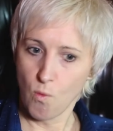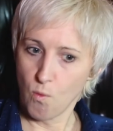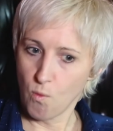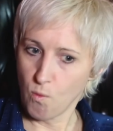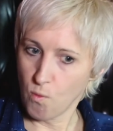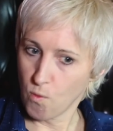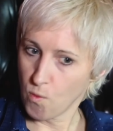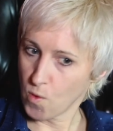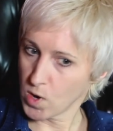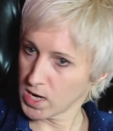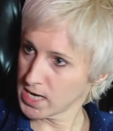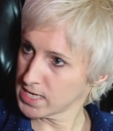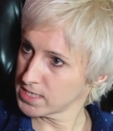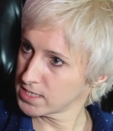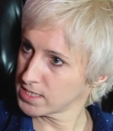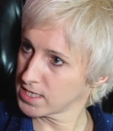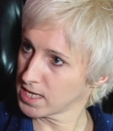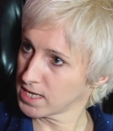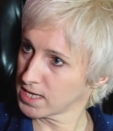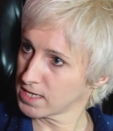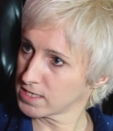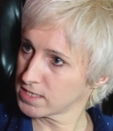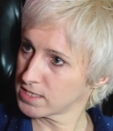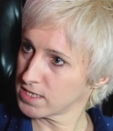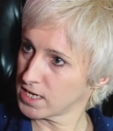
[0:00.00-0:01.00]
what is
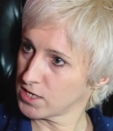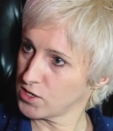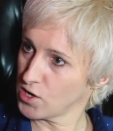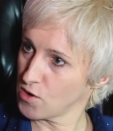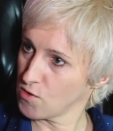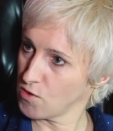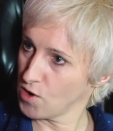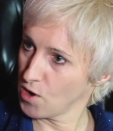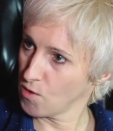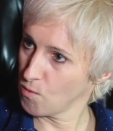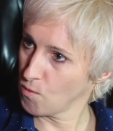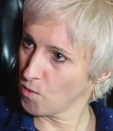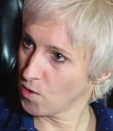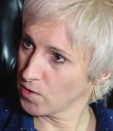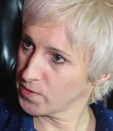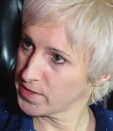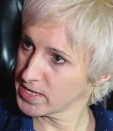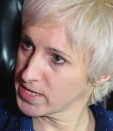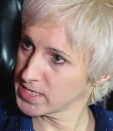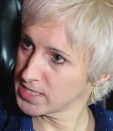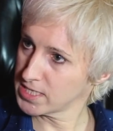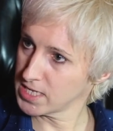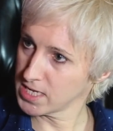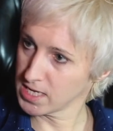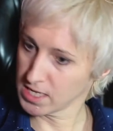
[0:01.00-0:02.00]
this? I don't know what
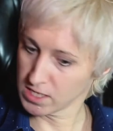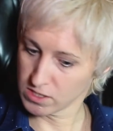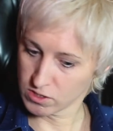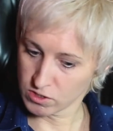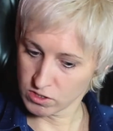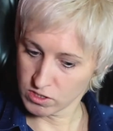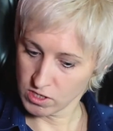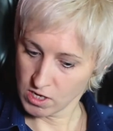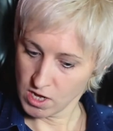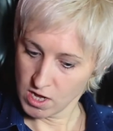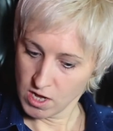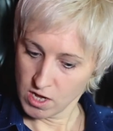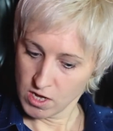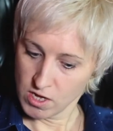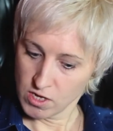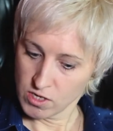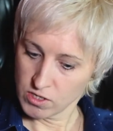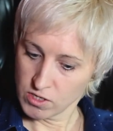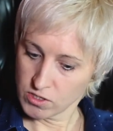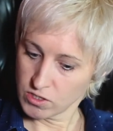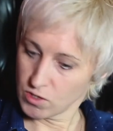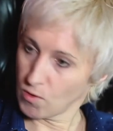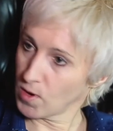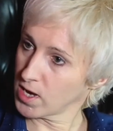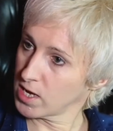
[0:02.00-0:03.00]
this is.
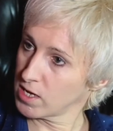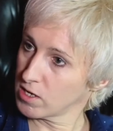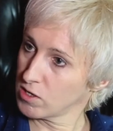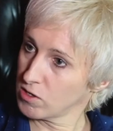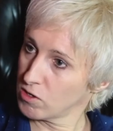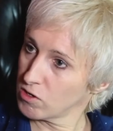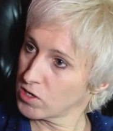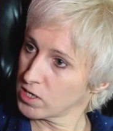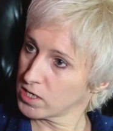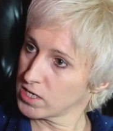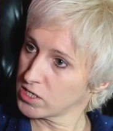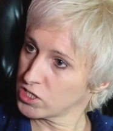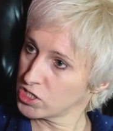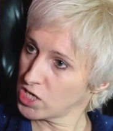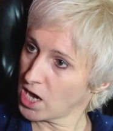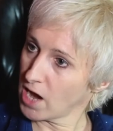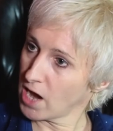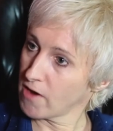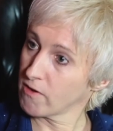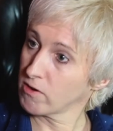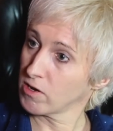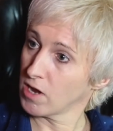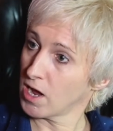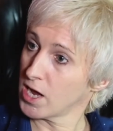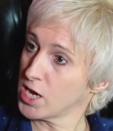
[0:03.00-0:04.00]
So I can look at a chair
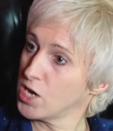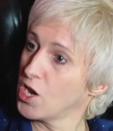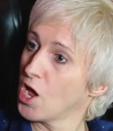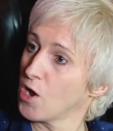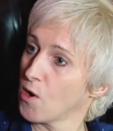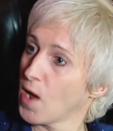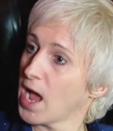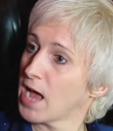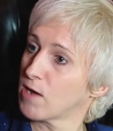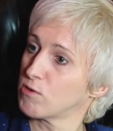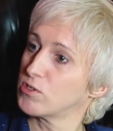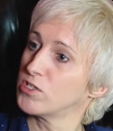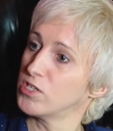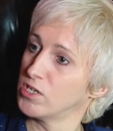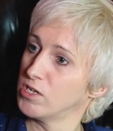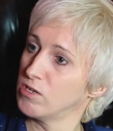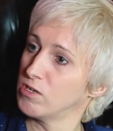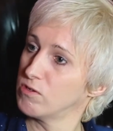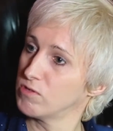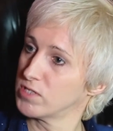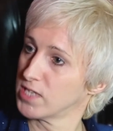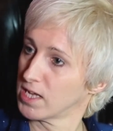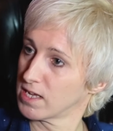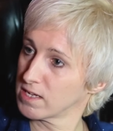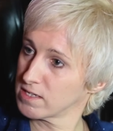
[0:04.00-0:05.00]
and I know how to
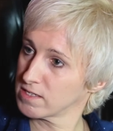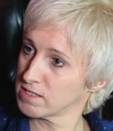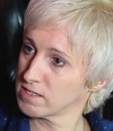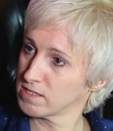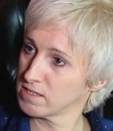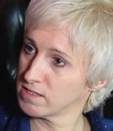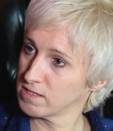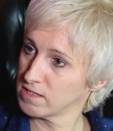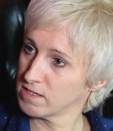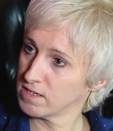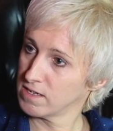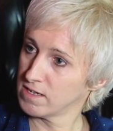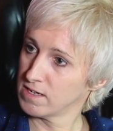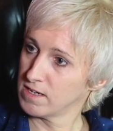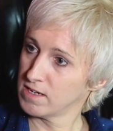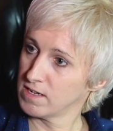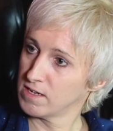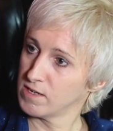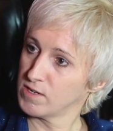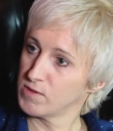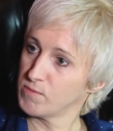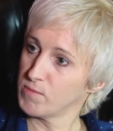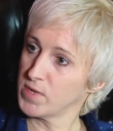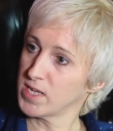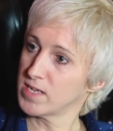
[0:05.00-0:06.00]
use it
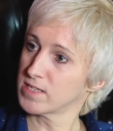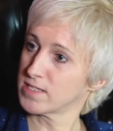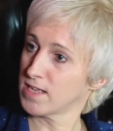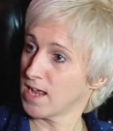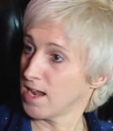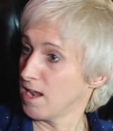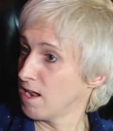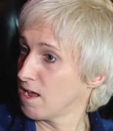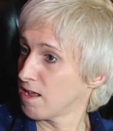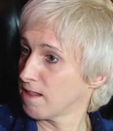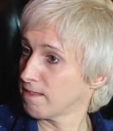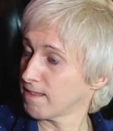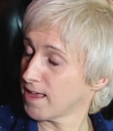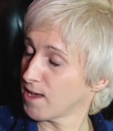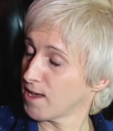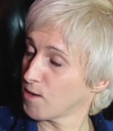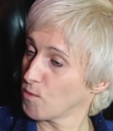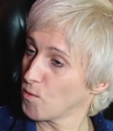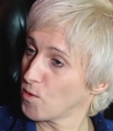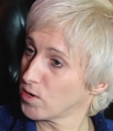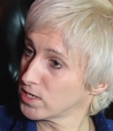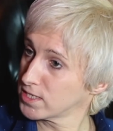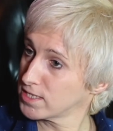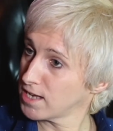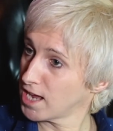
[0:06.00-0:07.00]
because I learnt that
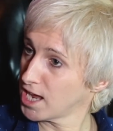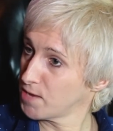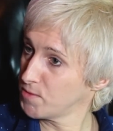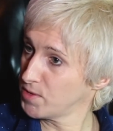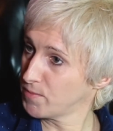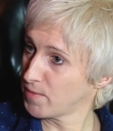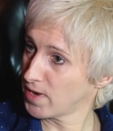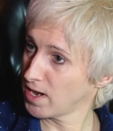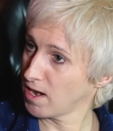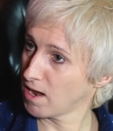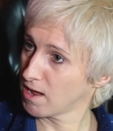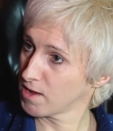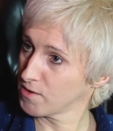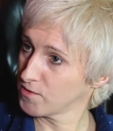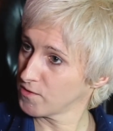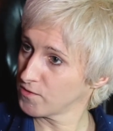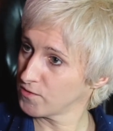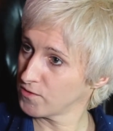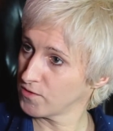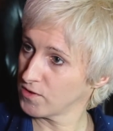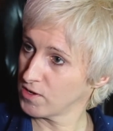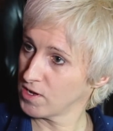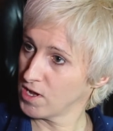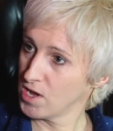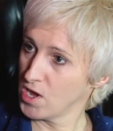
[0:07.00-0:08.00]
one time in my
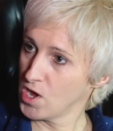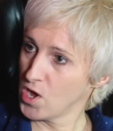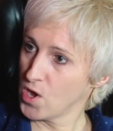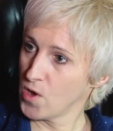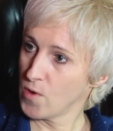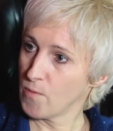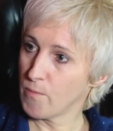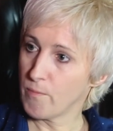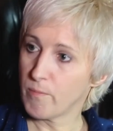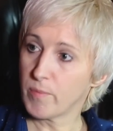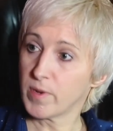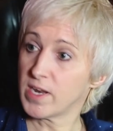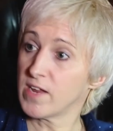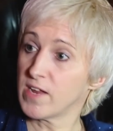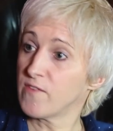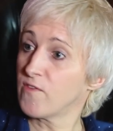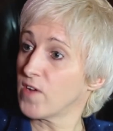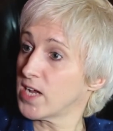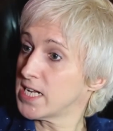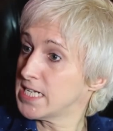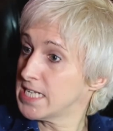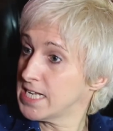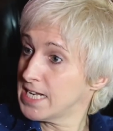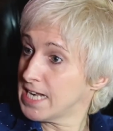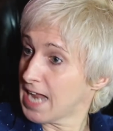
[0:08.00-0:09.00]
life. But if
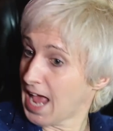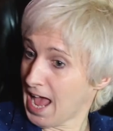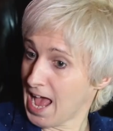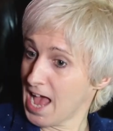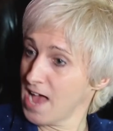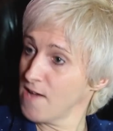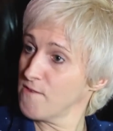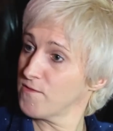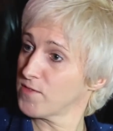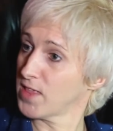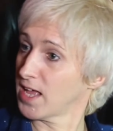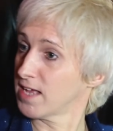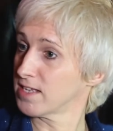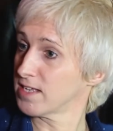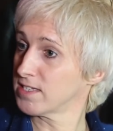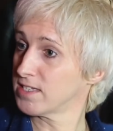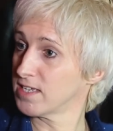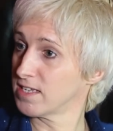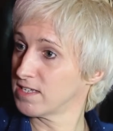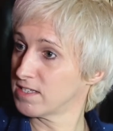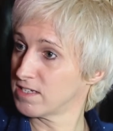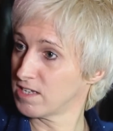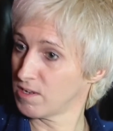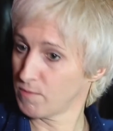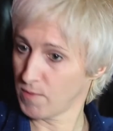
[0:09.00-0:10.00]
I didn't have that
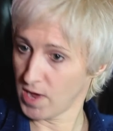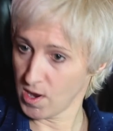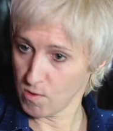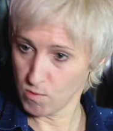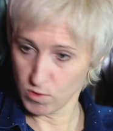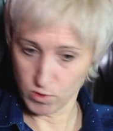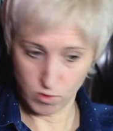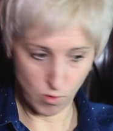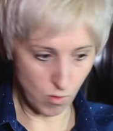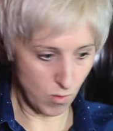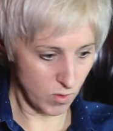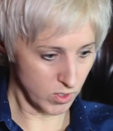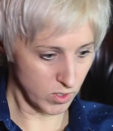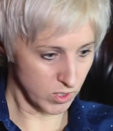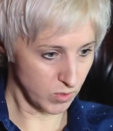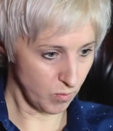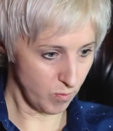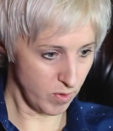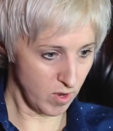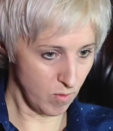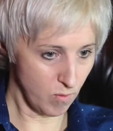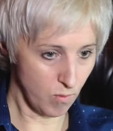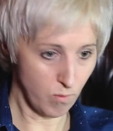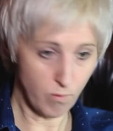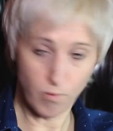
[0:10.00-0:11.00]
system, I would always
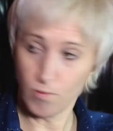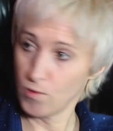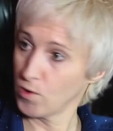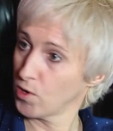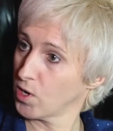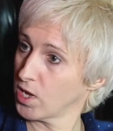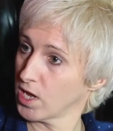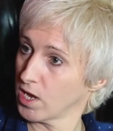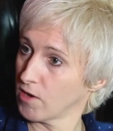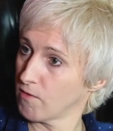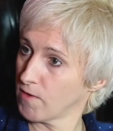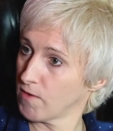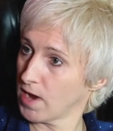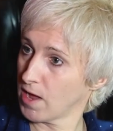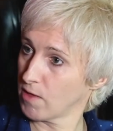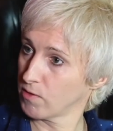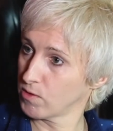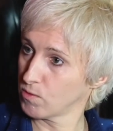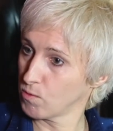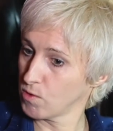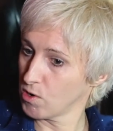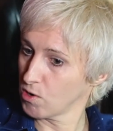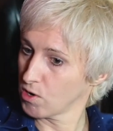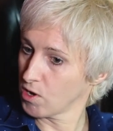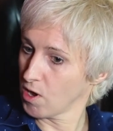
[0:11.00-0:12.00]
be looking around the
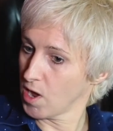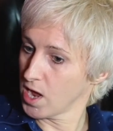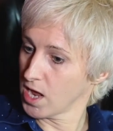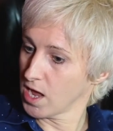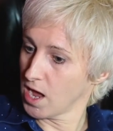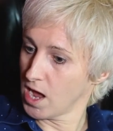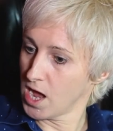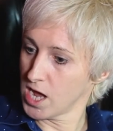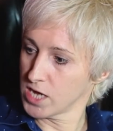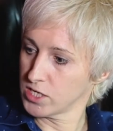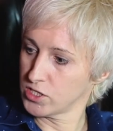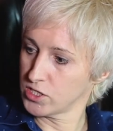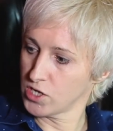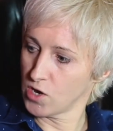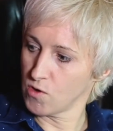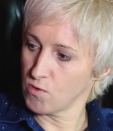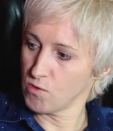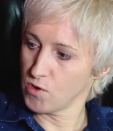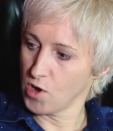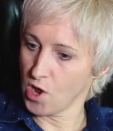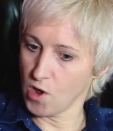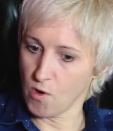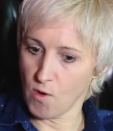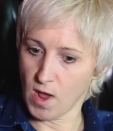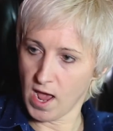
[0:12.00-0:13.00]
world going, I don't
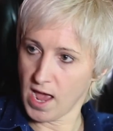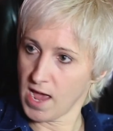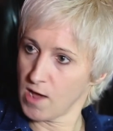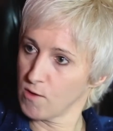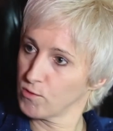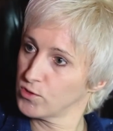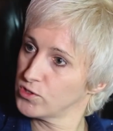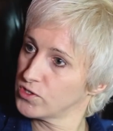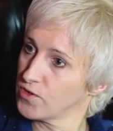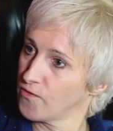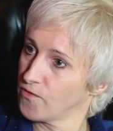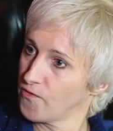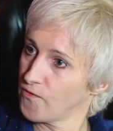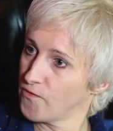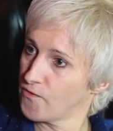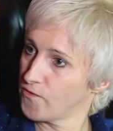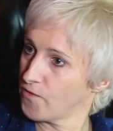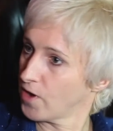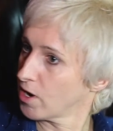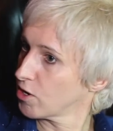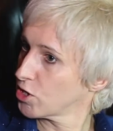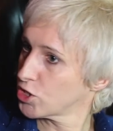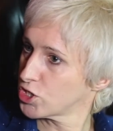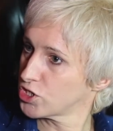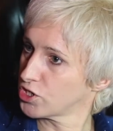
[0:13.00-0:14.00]
know how to
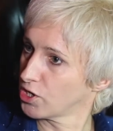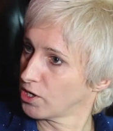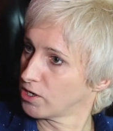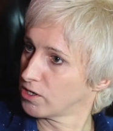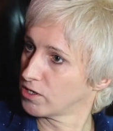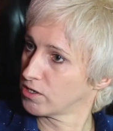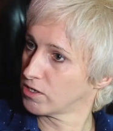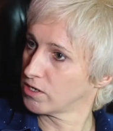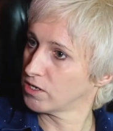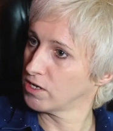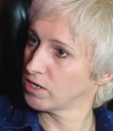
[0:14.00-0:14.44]
function.